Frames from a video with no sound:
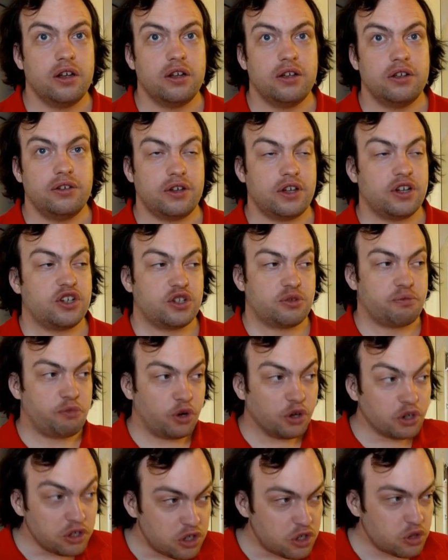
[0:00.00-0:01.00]
You can just
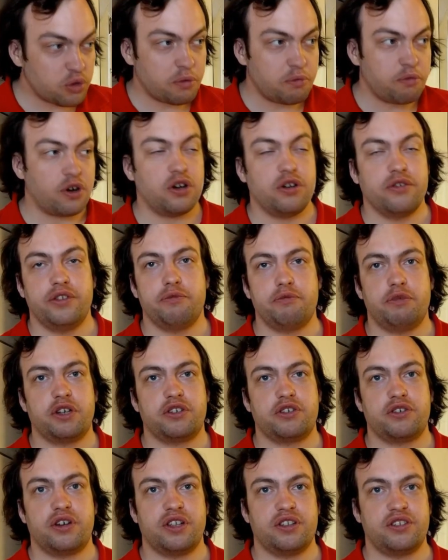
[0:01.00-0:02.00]
point to a part of the
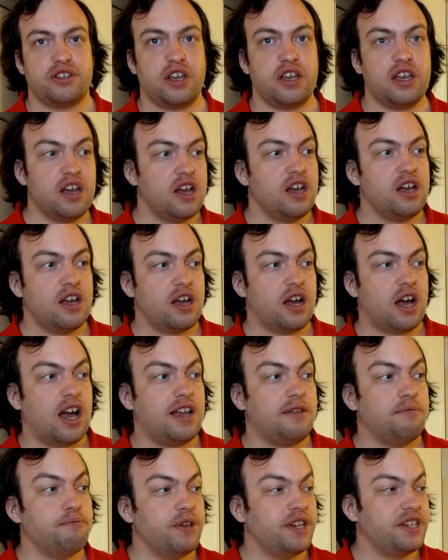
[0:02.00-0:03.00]
picture and say,
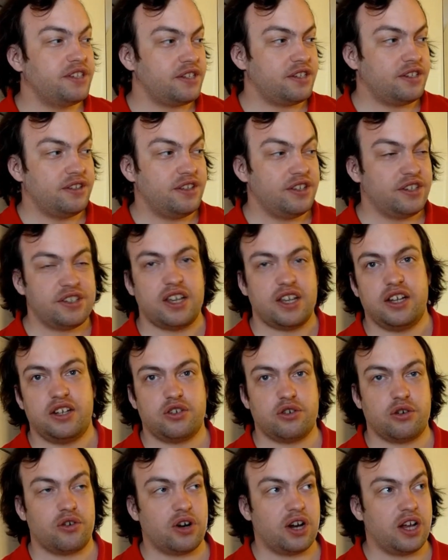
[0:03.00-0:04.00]
I missed this edge,
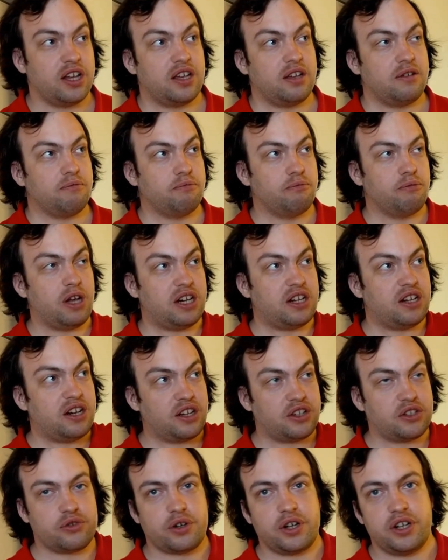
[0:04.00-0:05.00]
or I made an
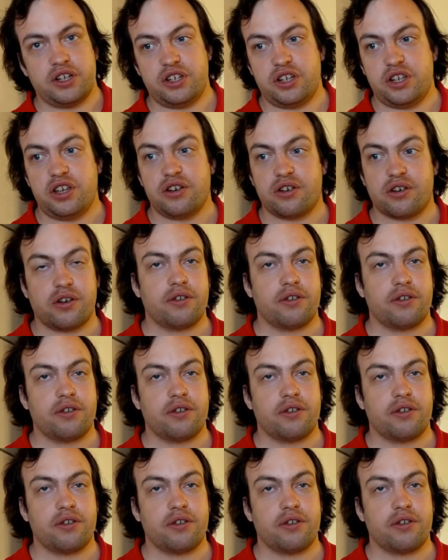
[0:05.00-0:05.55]
extra edge here.